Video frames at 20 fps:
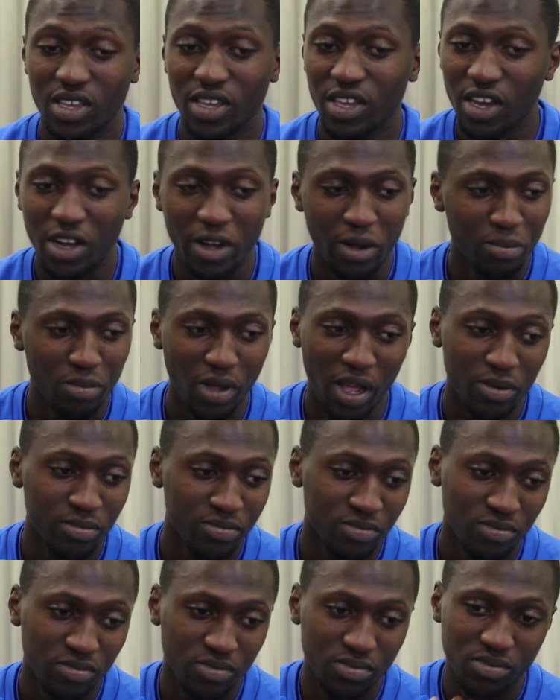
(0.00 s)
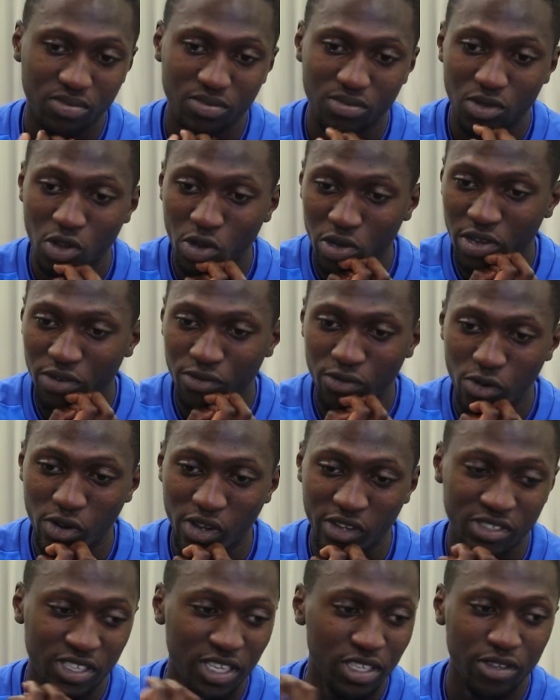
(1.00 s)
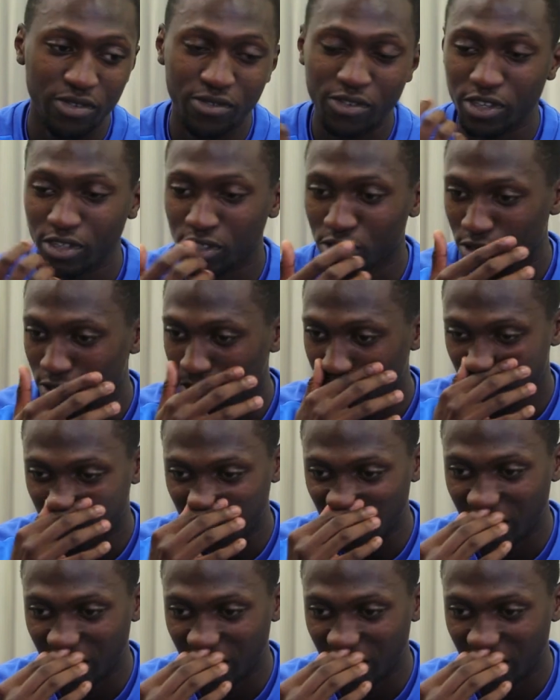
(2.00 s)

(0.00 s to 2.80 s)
Yeah, I'm looking forward. I've seen the fixtures.